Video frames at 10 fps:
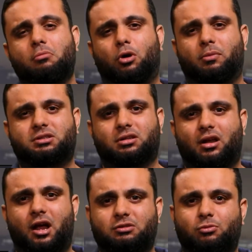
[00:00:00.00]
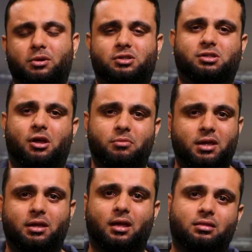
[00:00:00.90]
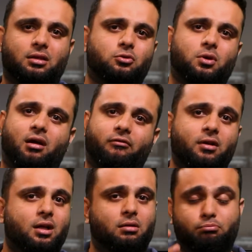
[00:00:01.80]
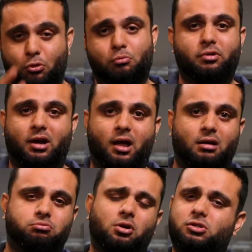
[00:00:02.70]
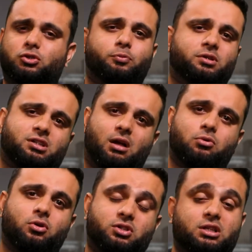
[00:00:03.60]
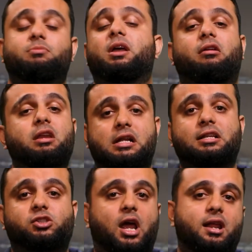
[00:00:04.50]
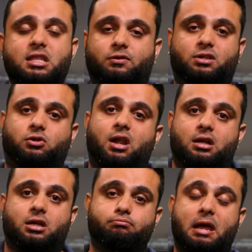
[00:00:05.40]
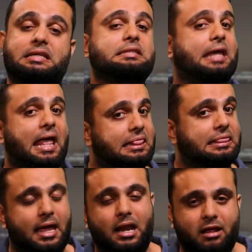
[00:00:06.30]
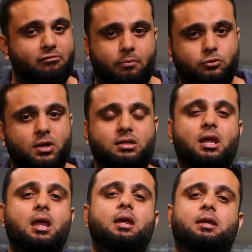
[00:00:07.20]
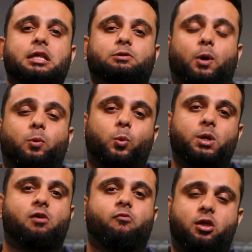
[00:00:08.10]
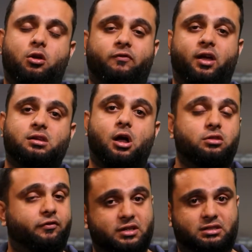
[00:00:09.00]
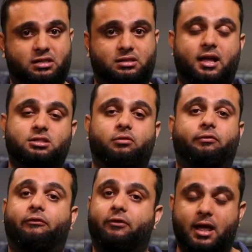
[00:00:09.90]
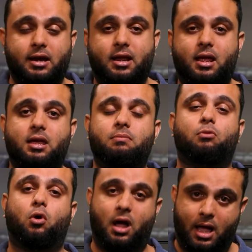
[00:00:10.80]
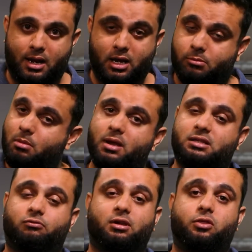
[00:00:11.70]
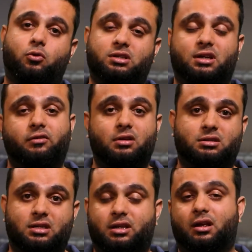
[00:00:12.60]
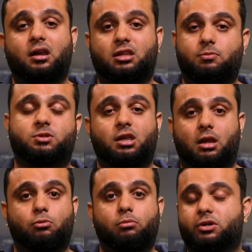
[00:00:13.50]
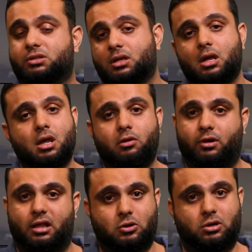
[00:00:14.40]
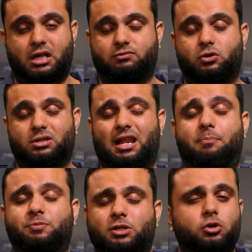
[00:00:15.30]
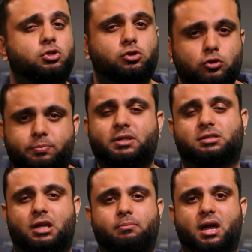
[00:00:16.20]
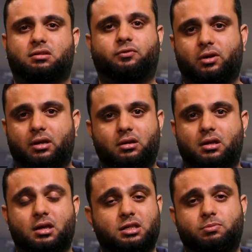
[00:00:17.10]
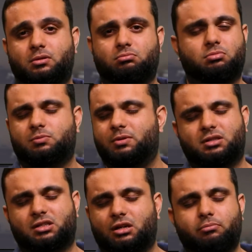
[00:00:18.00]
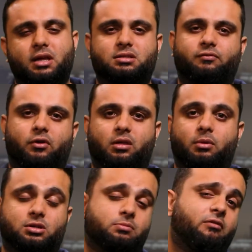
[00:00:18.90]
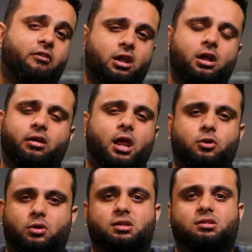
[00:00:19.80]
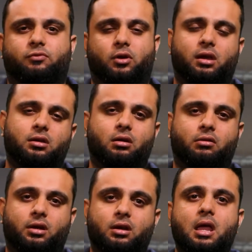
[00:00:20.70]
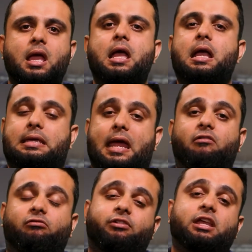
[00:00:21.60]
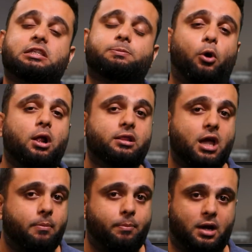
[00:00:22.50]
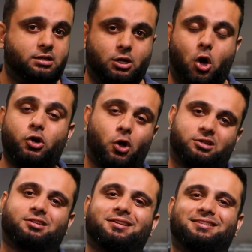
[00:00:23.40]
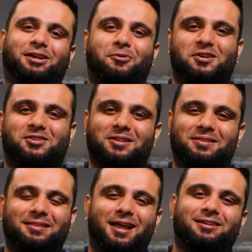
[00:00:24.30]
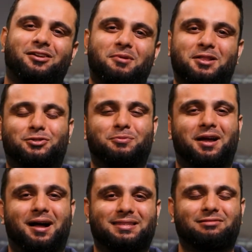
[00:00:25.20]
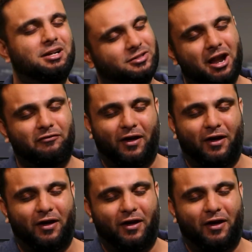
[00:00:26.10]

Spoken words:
Mohammad Siraj, Mohammad Shami, and then you have Bumrah, all superstar bowlers. It will be a real challenge for the Sri Lankan batters. Can they live up to it is what we are ready to find out. The first test starts on Friday in Mohali. Remember, it's Virat Kohli's 100th test. I can't keep saying it more because Virat Kohli, as we know, is an absolute superstar batter for India. He's been just amazing for them. It will be a very great occasion for Indian cricket. Can we spoil their party or not is the question that remains to be answered. We'll try and